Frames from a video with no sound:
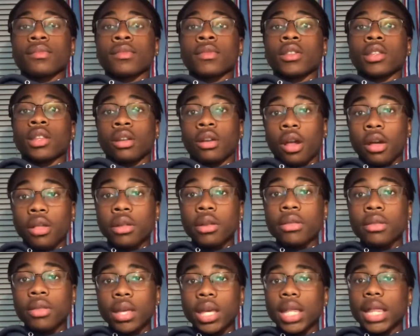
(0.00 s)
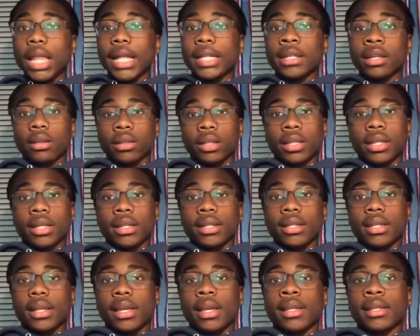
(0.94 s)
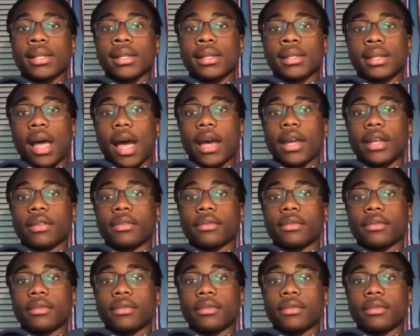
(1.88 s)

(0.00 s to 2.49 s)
Another thing that tells us is a sign.